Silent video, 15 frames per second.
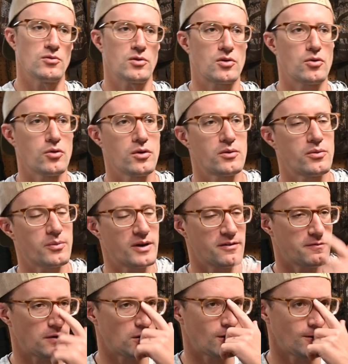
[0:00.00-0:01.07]
record with my
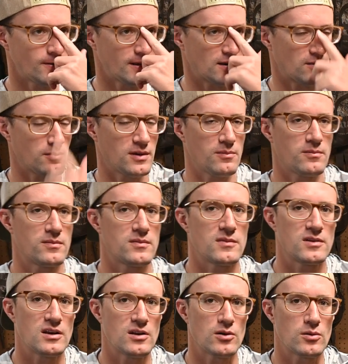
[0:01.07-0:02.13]
phone and
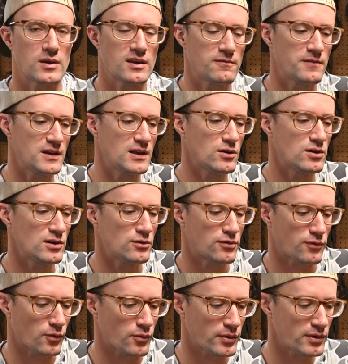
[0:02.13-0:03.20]
you know, get video to use
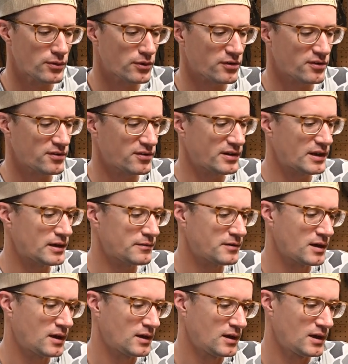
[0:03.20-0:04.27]
for reels and stuff.
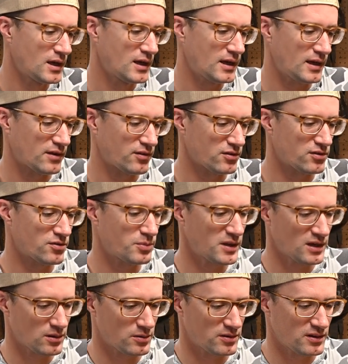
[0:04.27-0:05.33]
And so just
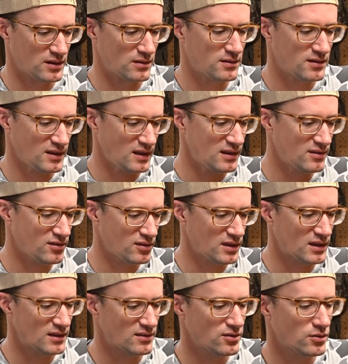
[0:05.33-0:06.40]
being able to easily
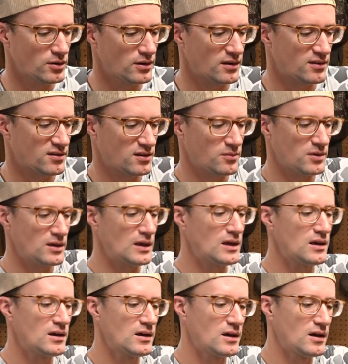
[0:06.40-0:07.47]
get to it is going to
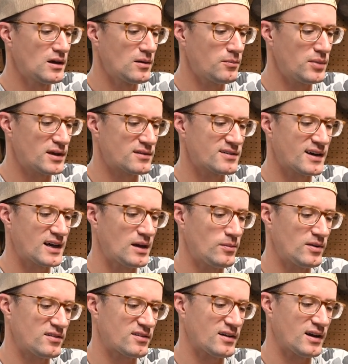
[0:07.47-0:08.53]
be big time.
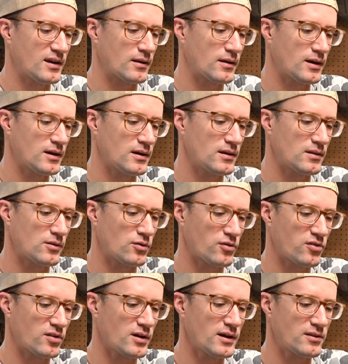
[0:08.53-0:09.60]
It's got little
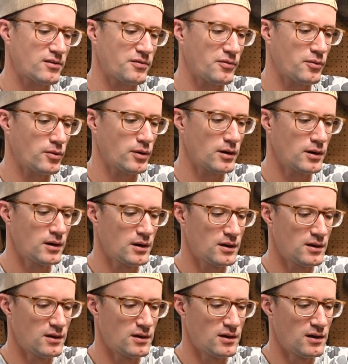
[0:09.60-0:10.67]
slots for
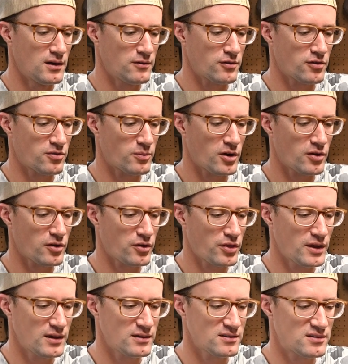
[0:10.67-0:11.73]
smaller
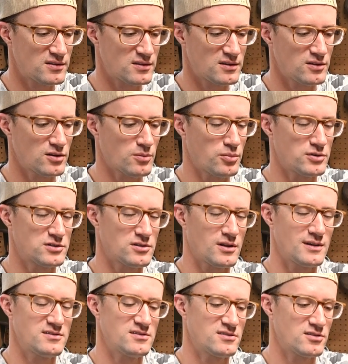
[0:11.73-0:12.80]
things. You can put your
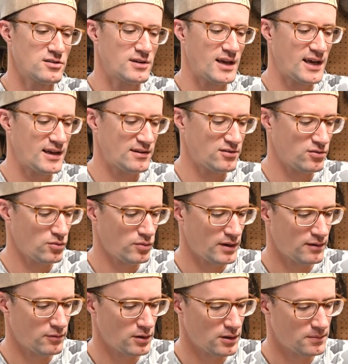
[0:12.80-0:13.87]
license or your tags or
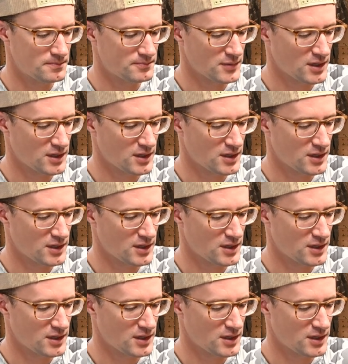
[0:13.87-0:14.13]
whatever.